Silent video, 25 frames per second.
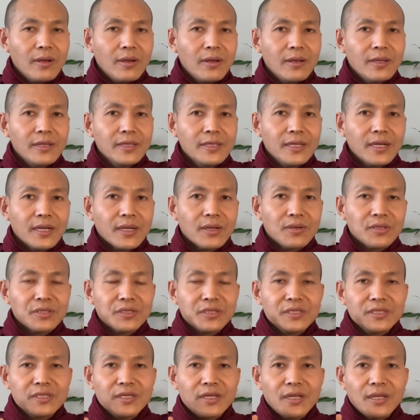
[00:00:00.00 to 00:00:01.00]
ear
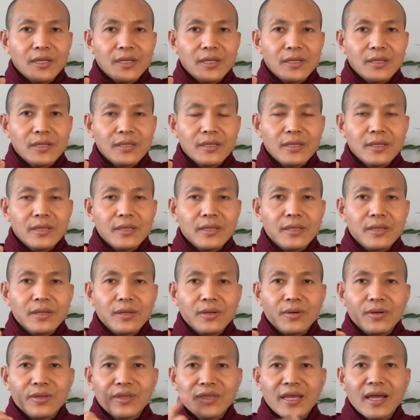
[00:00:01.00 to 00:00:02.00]
consciousness, no
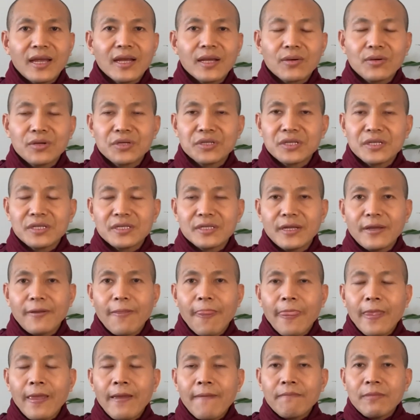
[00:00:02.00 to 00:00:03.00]
tongue consciousness.
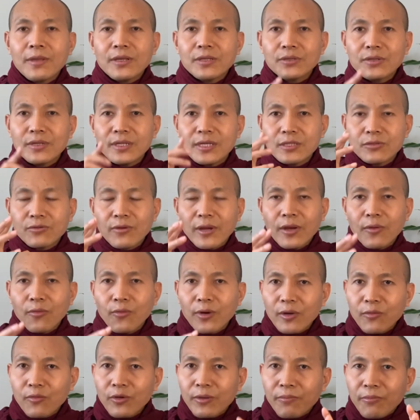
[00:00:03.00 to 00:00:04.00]
So that's why when
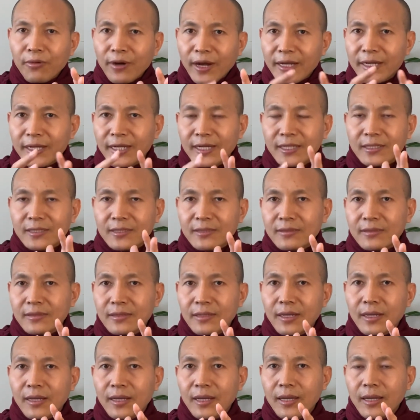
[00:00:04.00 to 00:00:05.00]
we practice
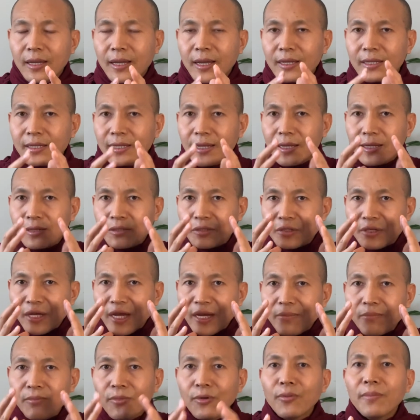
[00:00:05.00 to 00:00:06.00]
at the same
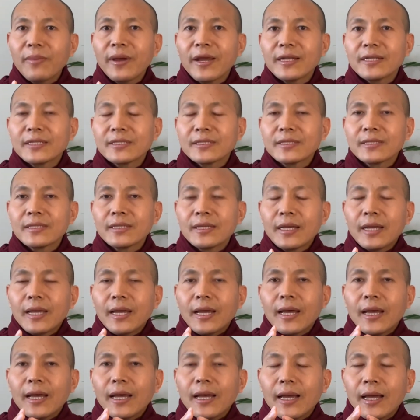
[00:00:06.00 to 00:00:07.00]
moment,
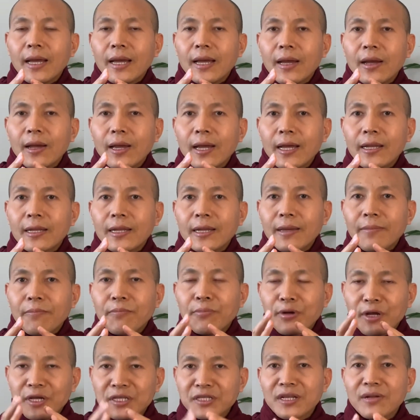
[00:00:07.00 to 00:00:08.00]
at the
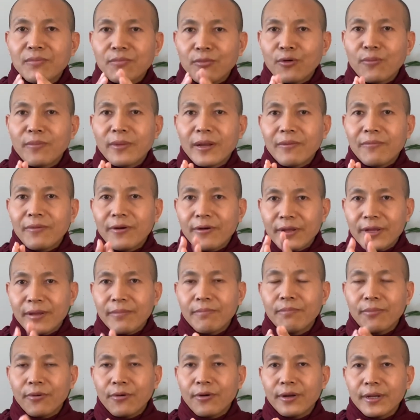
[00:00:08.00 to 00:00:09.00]
present moment, very
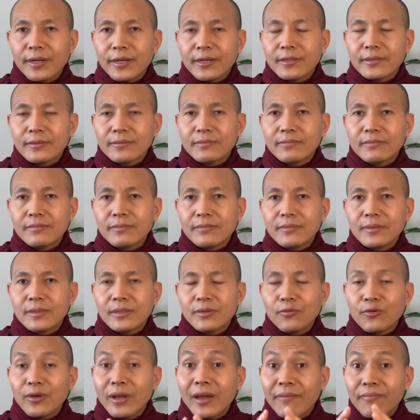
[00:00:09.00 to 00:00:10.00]
important.
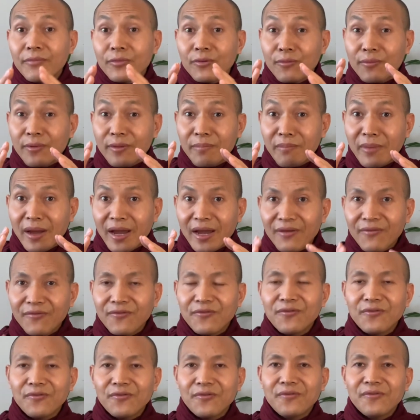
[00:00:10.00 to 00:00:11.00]
We have to be mindful.
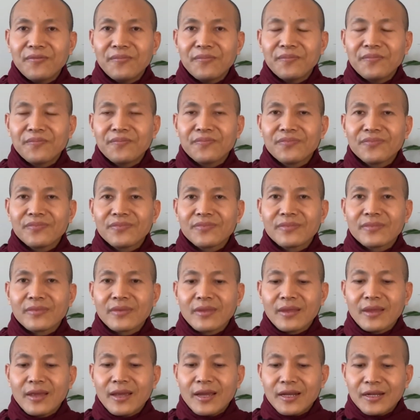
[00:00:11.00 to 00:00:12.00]

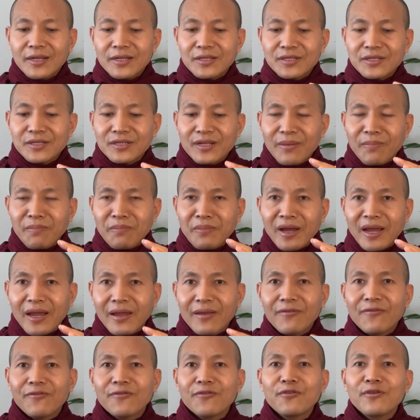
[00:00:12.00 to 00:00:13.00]
This is the
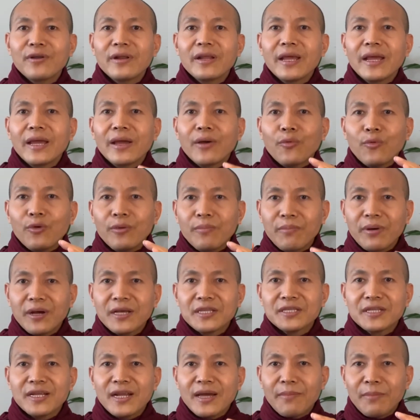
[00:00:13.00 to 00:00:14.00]
mindfulness
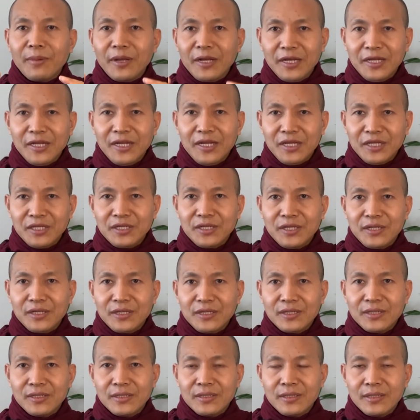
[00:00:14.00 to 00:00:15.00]
vipassana
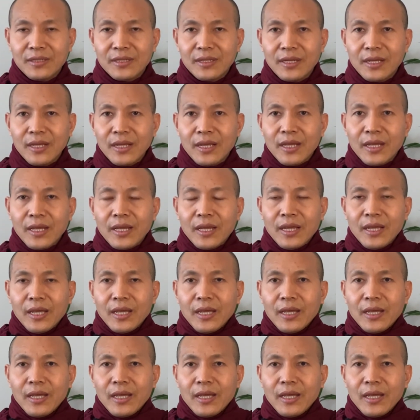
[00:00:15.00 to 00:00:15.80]
meditation.